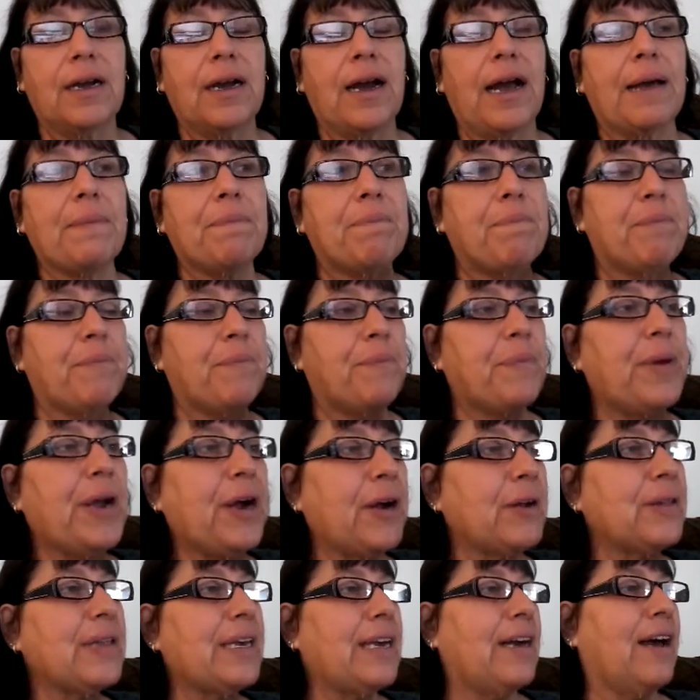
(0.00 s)
I
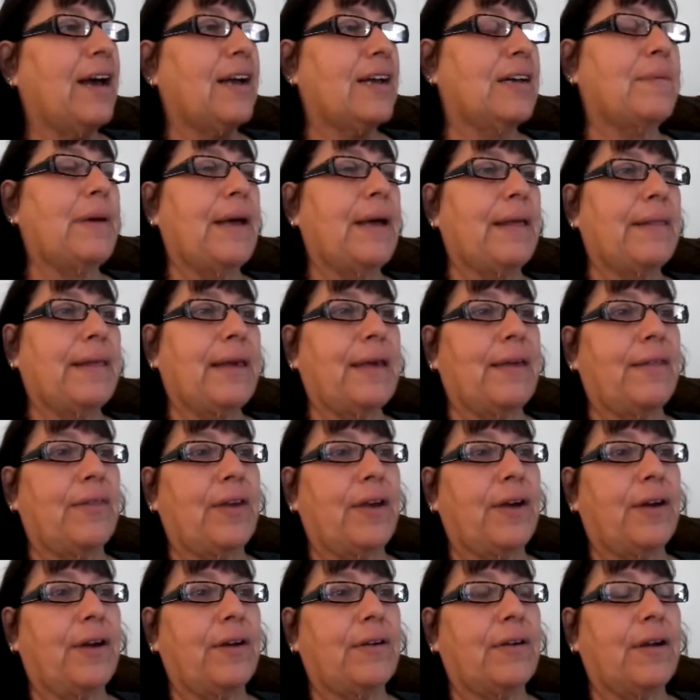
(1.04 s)
barely got Kamiley in
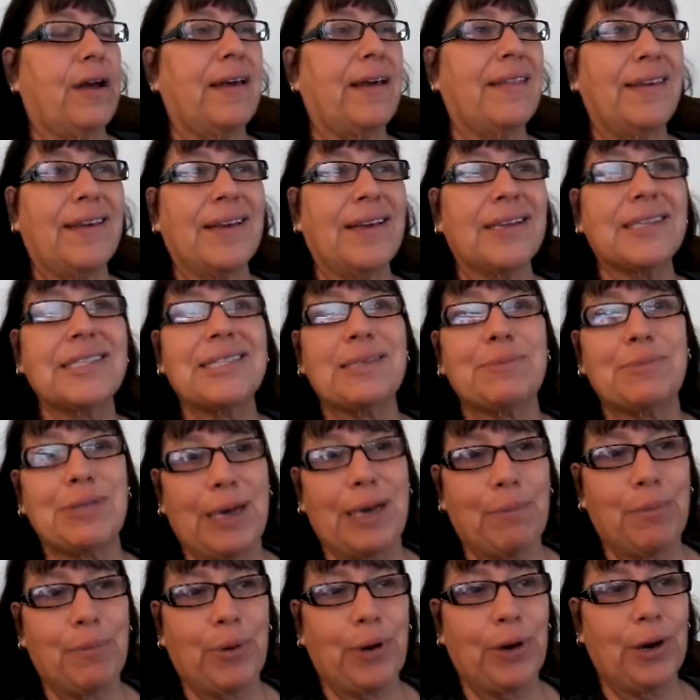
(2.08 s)
there, I think in
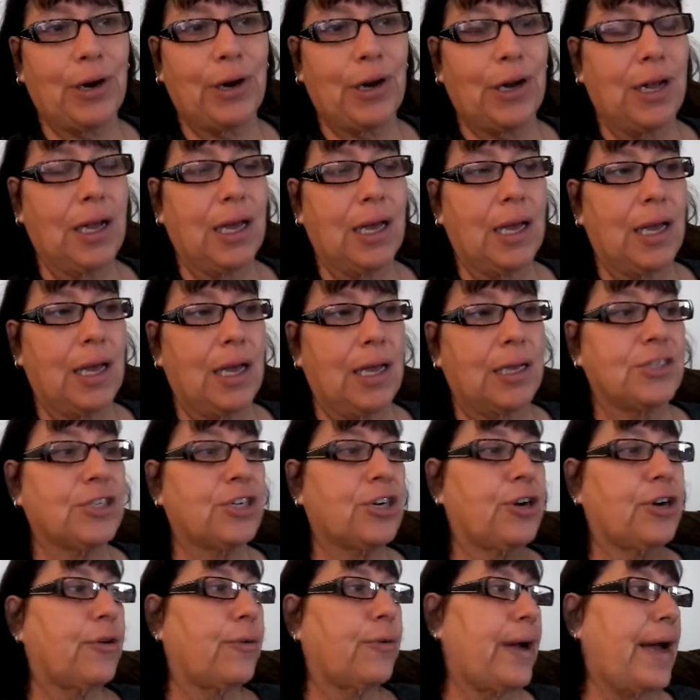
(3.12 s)
September, to
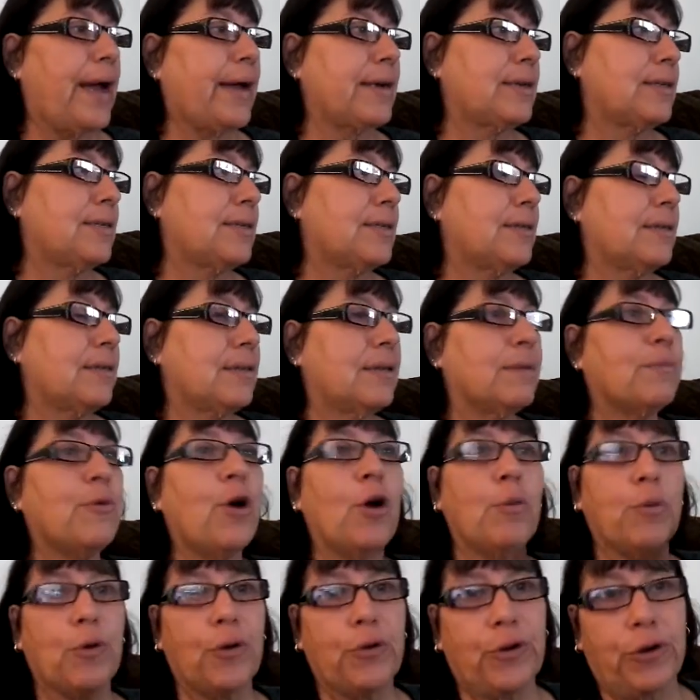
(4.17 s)
correct the
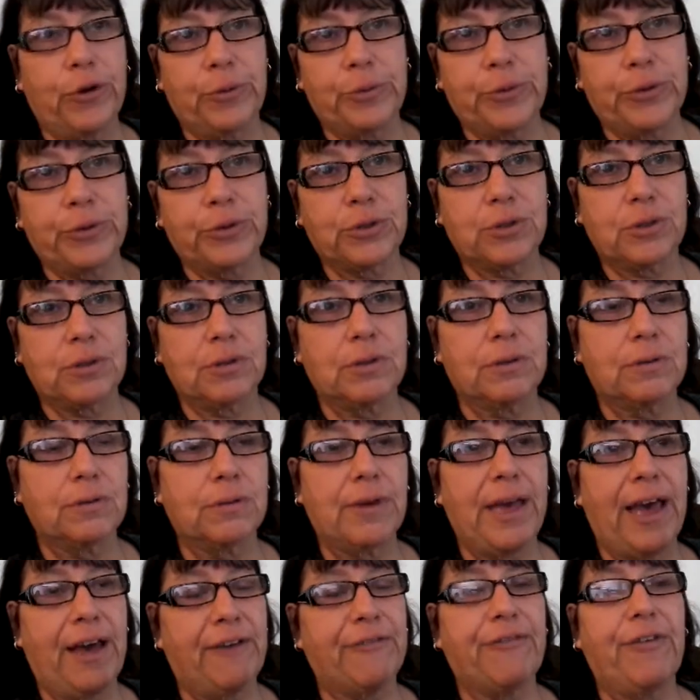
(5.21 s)
mobile groomer's
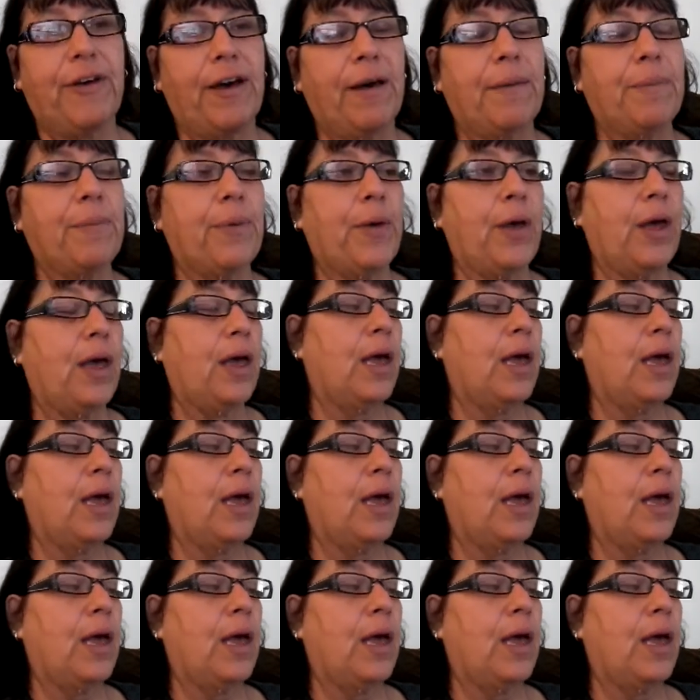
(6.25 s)
F up.